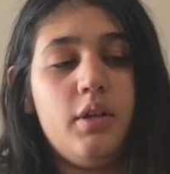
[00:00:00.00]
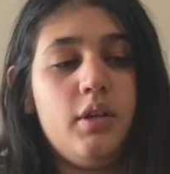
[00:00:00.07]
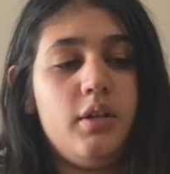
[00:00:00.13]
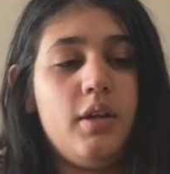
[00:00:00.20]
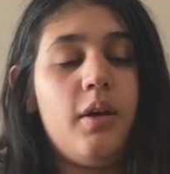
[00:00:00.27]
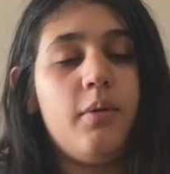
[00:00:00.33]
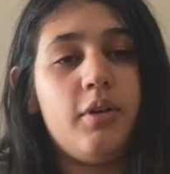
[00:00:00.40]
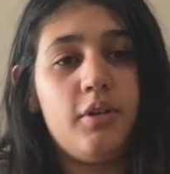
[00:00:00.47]

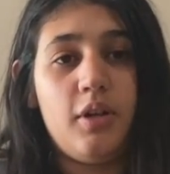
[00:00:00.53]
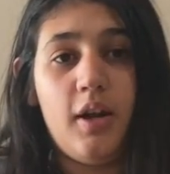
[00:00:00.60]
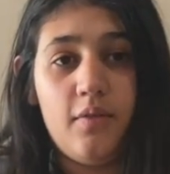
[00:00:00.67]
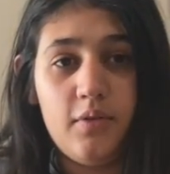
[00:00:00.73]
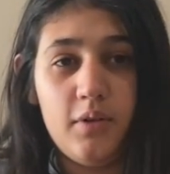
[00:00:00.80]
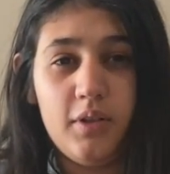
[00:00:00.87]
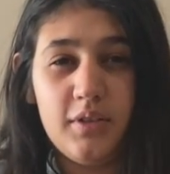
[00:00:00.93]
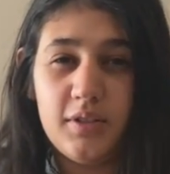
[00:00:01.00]
That way you can have a
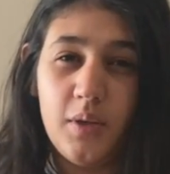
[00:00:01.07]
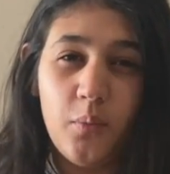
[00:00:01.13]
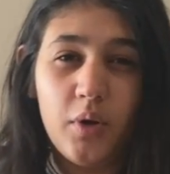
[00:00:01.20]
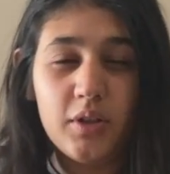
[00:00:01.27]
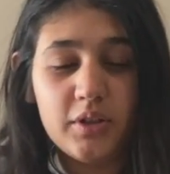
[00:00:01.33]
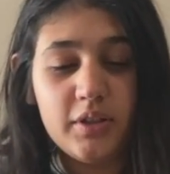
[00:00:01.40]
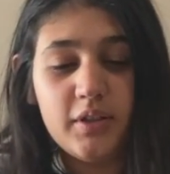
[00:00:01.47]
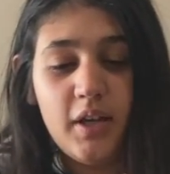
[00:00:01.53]
somewhat
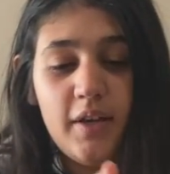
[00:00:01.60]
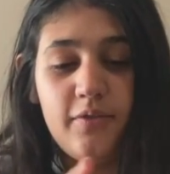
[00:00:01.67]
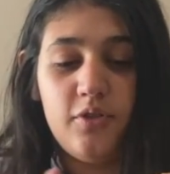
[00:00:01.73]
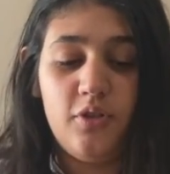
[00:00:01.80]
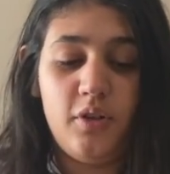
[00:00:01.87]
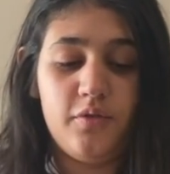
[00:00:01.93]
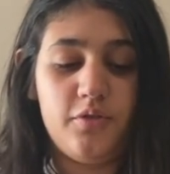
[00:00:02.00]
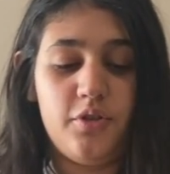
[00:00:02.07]
clean knife and you
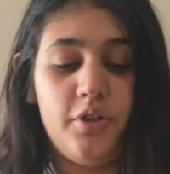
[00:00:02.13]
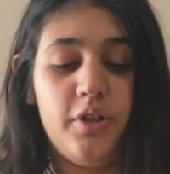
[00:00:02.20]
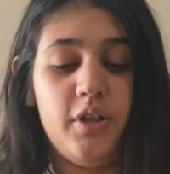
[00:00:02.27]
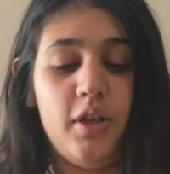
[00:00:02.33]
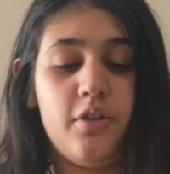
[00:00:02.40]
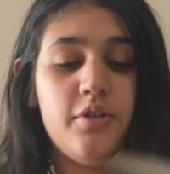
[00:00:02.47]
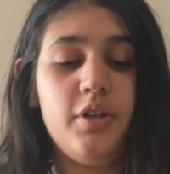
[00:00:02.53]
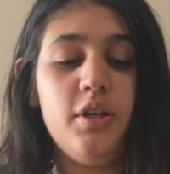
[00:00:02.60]
don't have to dirty
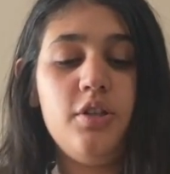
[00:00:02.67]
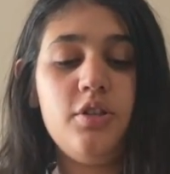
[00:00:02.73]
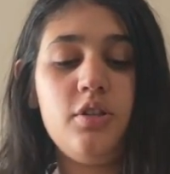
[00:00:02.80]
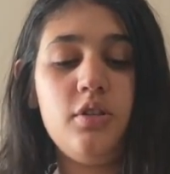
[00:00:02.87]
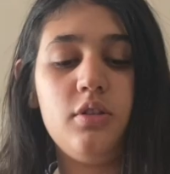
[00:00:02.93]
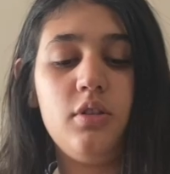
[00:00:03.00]
another dish.